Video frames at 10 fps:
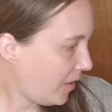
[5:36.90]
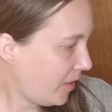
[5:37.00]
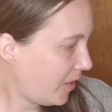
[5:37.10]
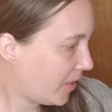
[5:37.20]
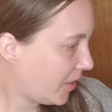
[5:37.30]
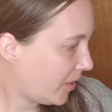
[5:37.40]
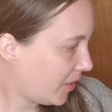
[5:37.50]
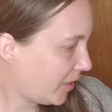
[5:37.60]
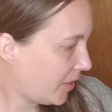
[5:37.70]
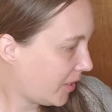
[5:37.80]

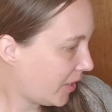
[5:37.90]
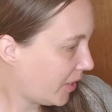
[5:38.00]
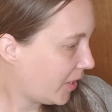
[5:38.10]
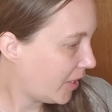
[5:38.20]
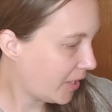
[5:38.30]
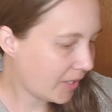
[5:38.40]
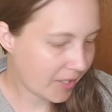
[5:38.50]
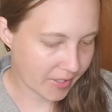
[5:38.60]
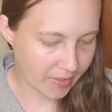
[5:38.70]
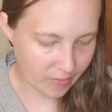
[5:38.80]
And
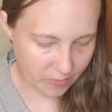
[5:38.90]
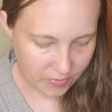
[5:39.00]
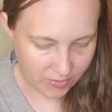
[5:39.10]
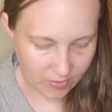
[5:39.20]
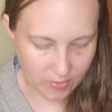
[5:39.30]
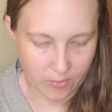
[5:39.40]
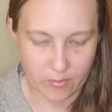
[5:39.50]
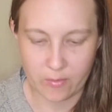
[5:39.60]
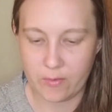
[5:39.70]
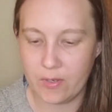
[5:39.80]
I
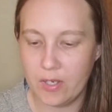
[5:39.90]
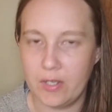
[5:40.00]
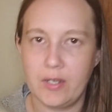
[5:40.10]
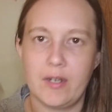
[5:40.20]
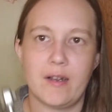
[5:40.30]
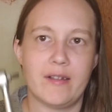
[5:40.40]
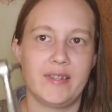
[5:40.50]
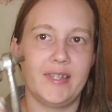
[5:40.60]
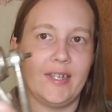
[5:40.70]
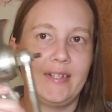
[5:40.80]
also got
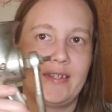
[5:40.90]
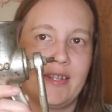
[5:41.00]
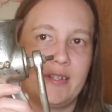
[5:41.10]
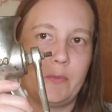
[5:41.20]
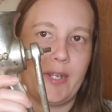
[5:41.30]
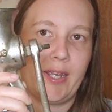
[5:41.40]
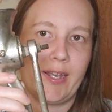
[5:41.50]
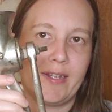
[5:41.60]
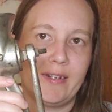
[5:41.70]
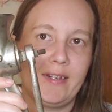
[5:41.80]
this
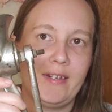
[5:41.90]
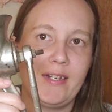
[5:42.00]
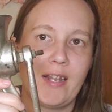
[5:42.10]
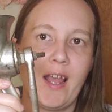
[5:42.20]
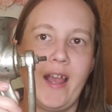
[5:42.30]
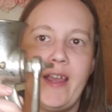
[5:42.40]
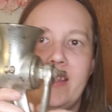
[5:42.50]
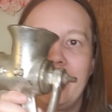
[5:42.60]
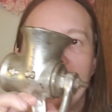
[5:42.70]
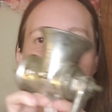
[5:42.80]
weekend.
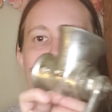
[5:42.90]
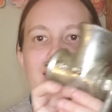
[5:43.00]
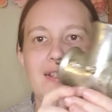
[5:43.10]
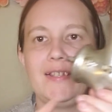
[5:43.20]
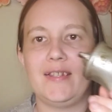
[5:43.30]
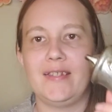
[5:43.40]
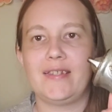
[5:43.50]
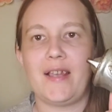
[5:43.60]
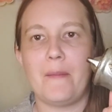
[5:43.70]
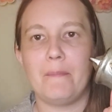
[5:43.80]
This is
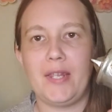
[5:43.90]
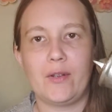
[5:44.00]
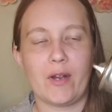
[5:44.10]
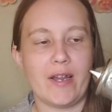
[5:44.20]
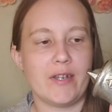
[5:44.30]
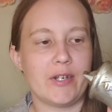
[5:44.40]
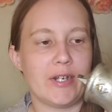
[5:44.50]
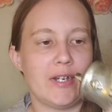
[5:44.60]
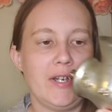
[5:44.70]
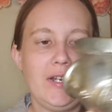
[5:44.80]
a meat
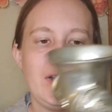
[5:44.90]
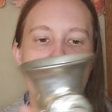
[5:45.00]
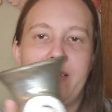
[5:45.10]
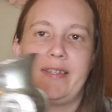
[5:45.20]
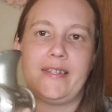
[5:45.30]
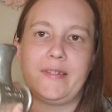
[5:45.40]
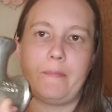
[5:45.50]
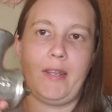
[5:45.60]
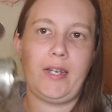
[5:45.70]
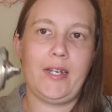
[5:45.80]
grinder. It says
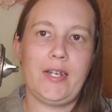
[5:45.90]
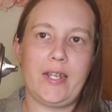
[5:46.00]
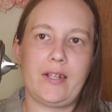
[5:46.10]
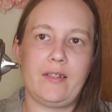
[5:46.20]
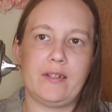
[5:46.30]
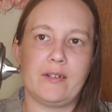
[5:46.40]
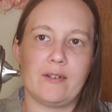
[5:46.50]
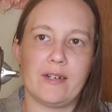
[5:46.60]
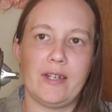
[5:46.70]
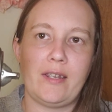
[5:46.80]
made in England
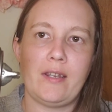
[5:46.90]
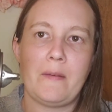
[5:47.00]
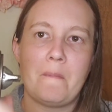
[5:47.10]
on it.